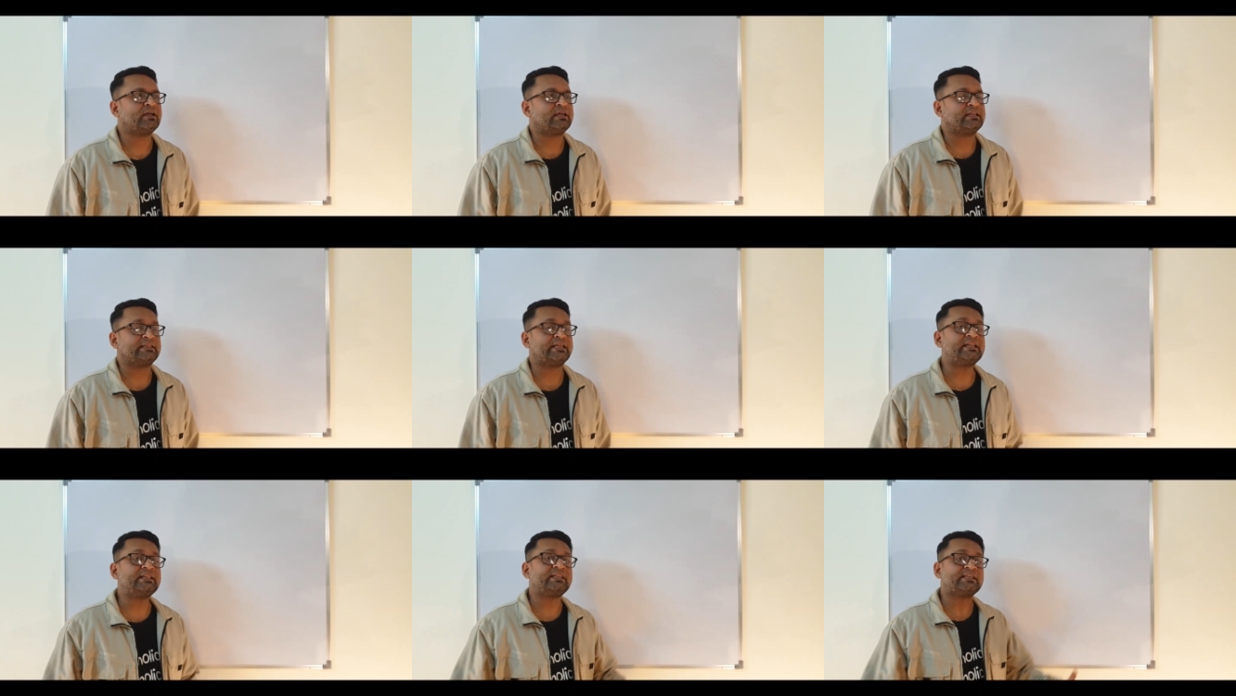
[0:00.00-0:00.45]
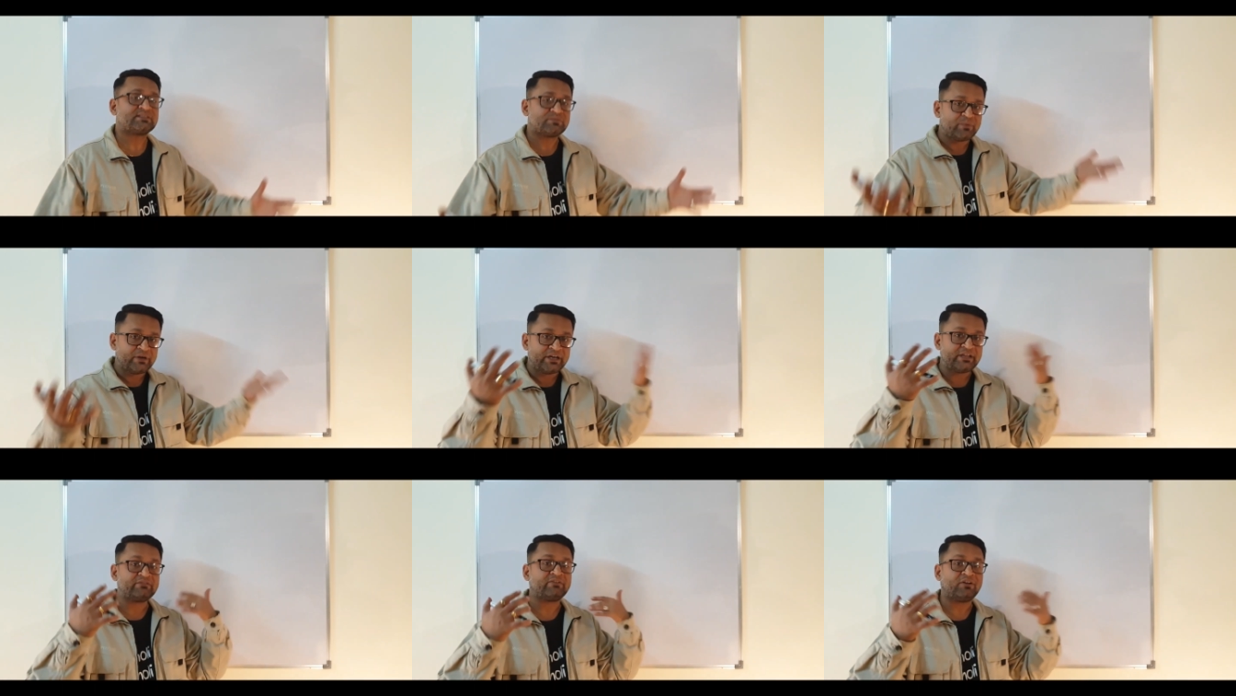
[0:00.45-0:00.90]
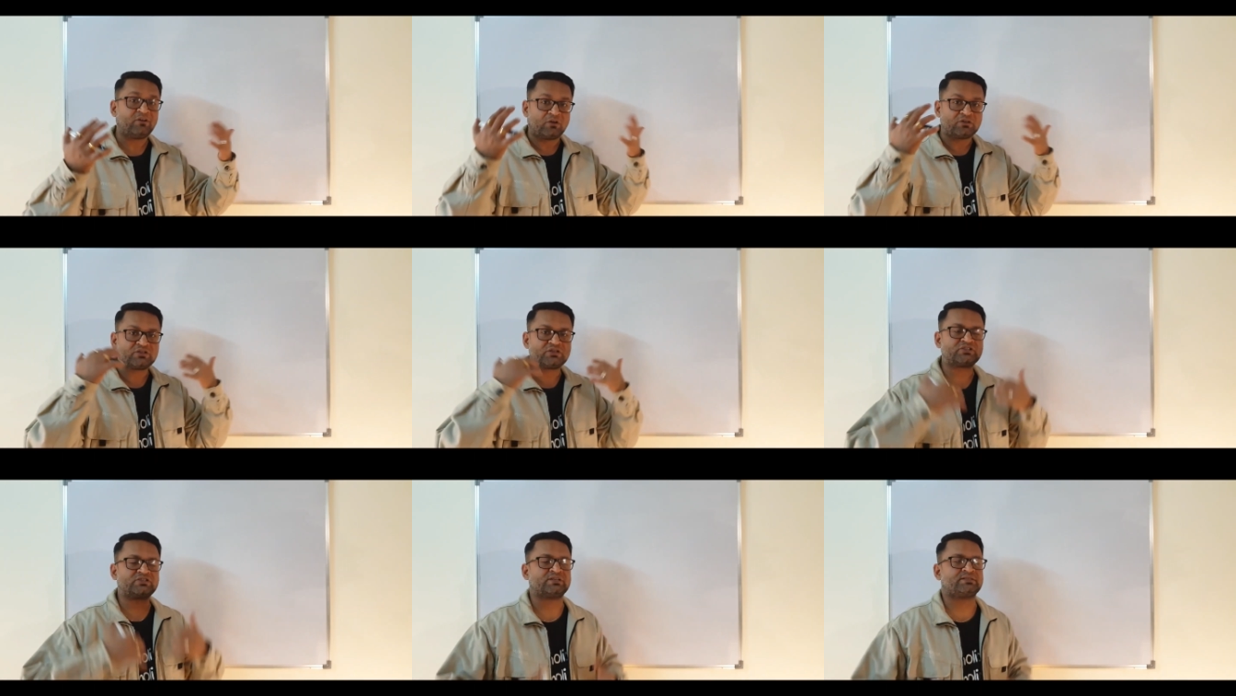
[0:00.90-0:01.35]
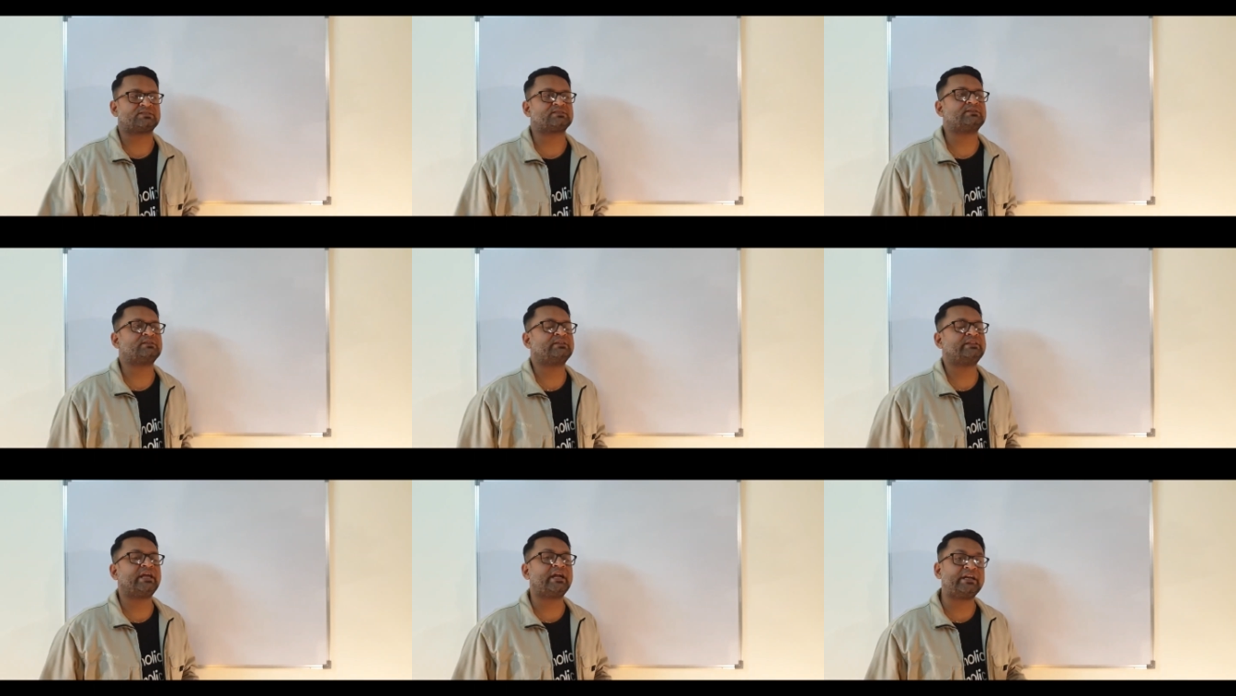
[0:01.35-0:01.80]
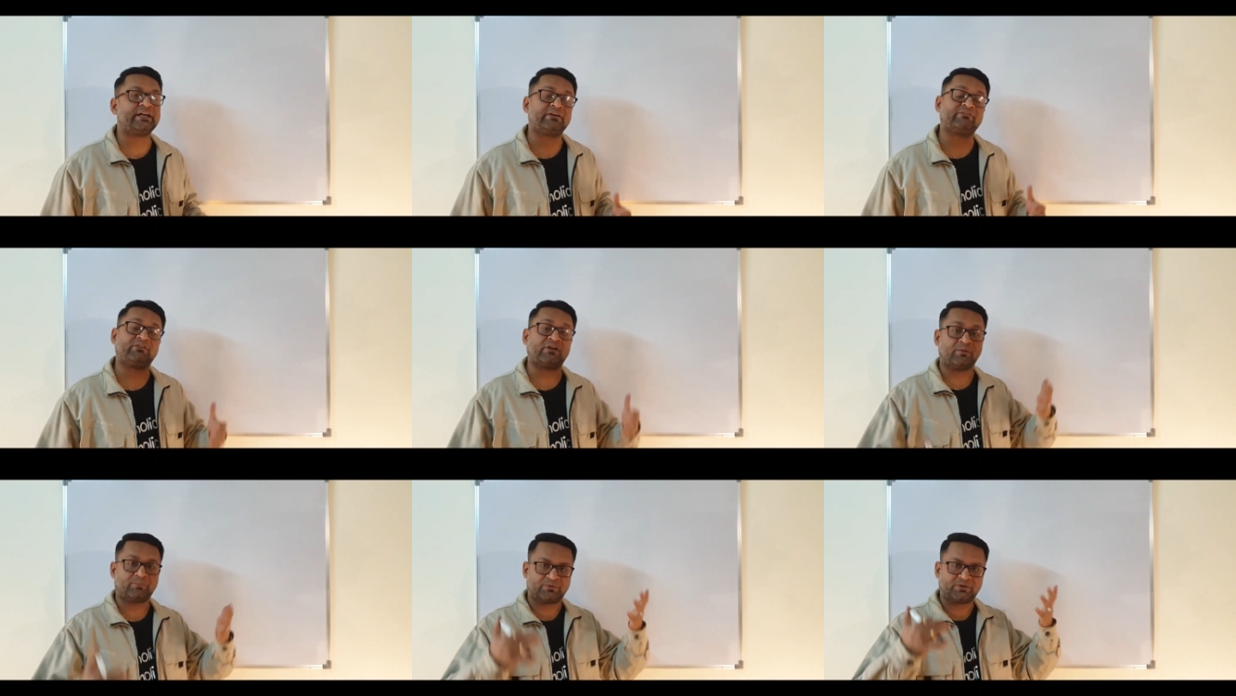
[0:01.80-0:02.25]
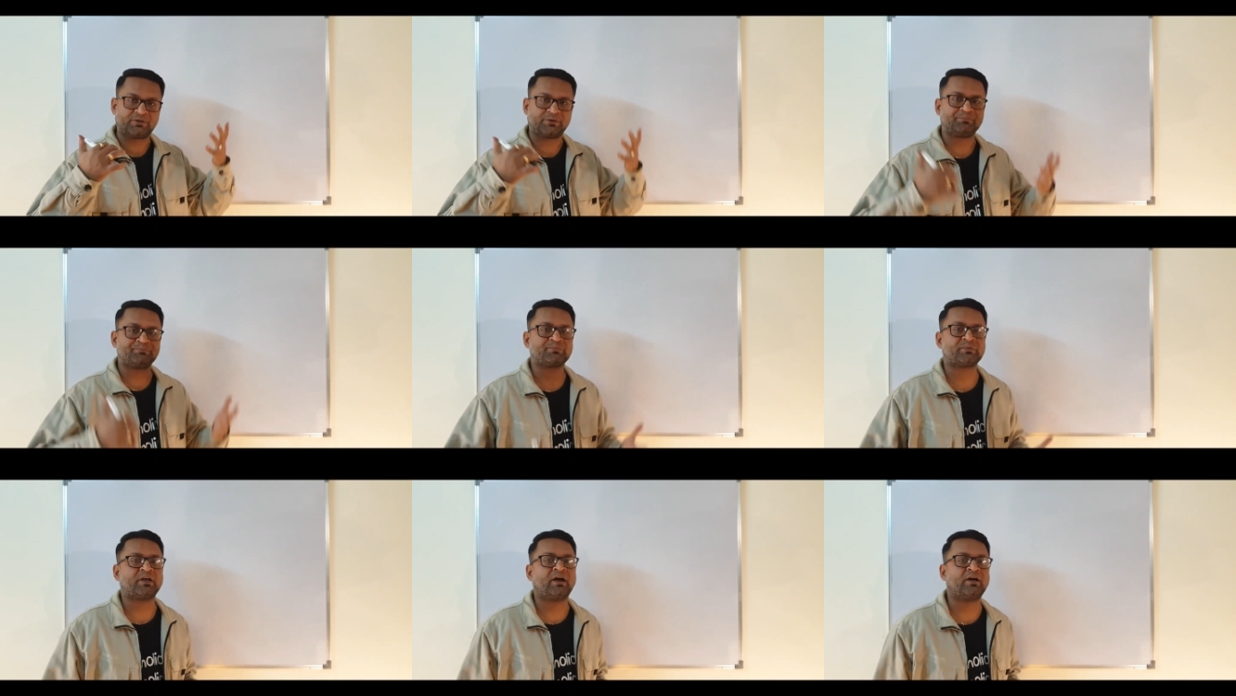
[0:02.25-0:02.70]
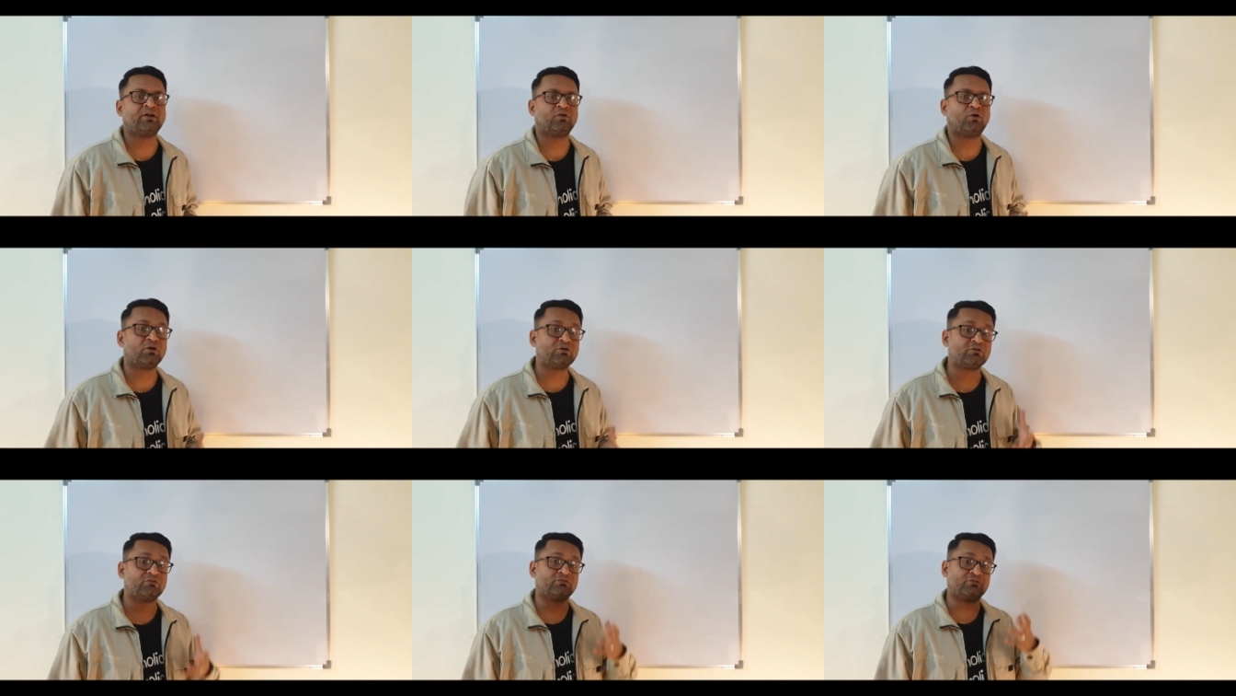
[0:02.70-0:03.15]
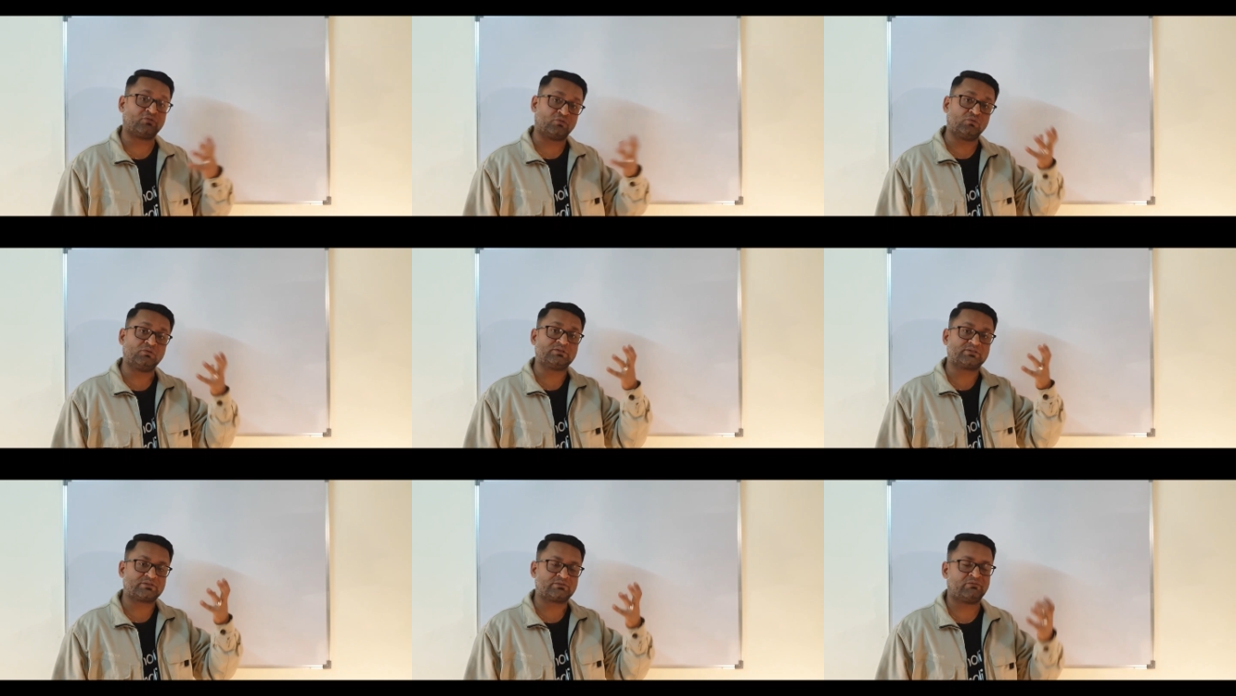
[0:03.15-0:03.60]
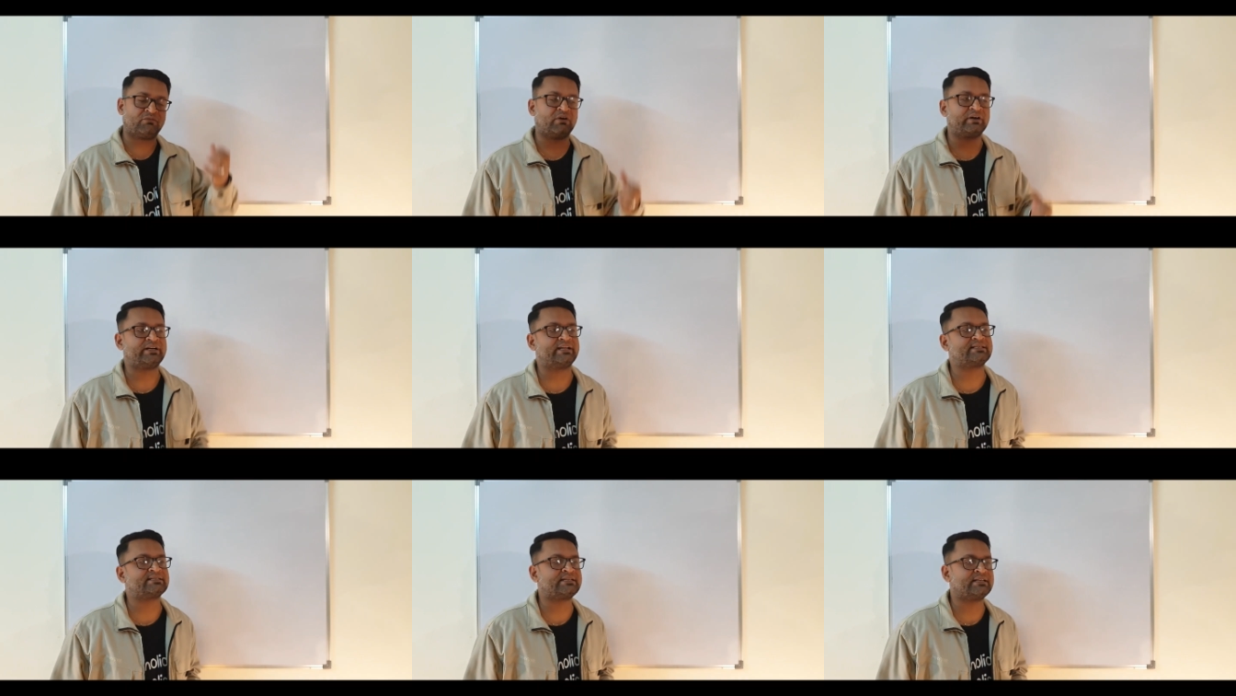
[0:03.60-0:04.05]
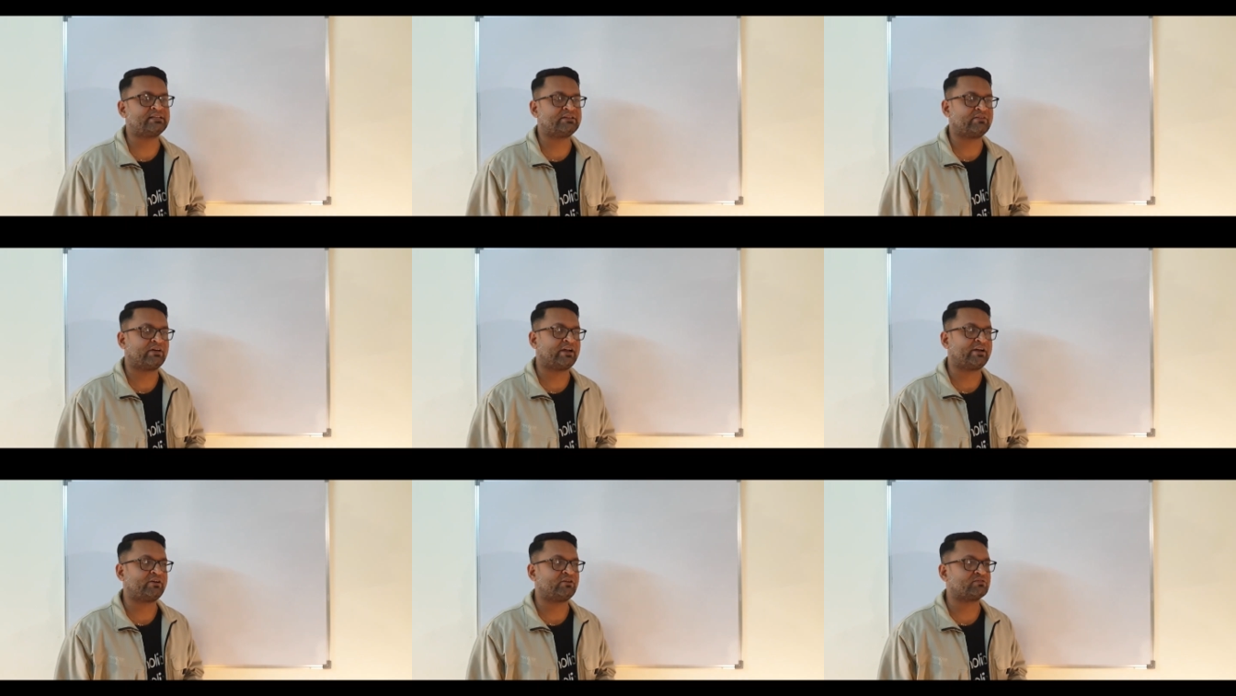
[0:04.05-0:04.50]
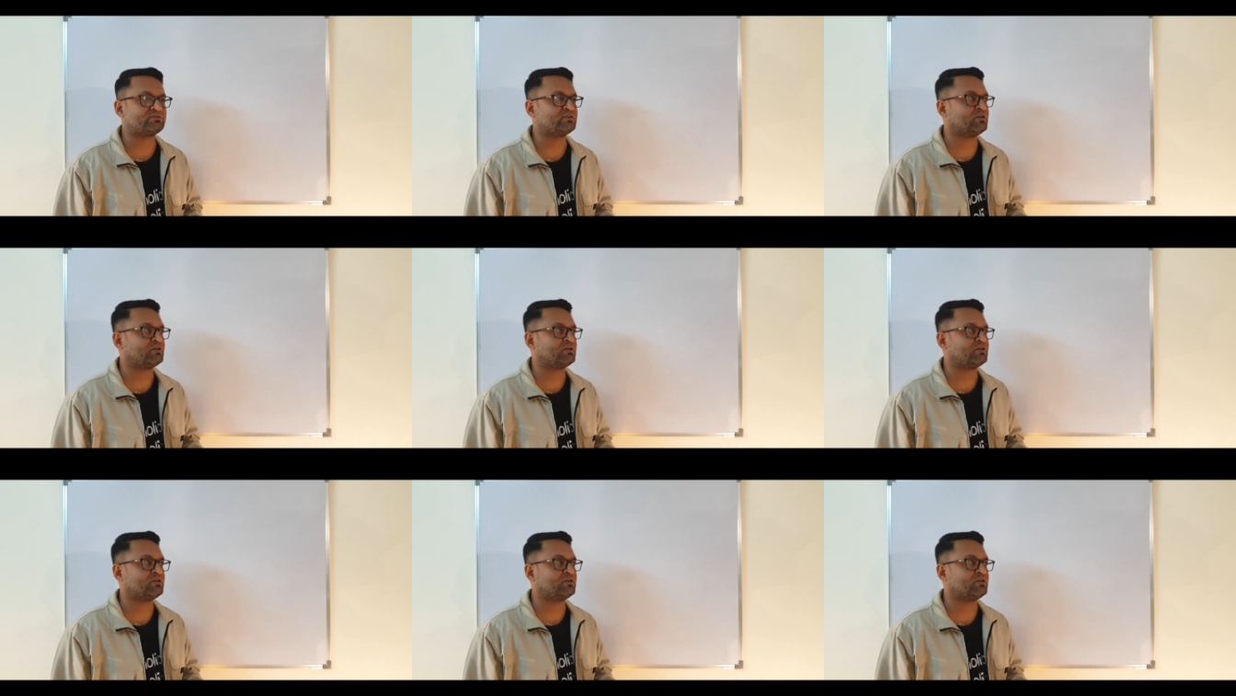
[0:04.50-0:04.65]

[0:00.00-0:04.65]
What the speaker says: Then these medieval logicians, they developed a lot of rules for testing the validity of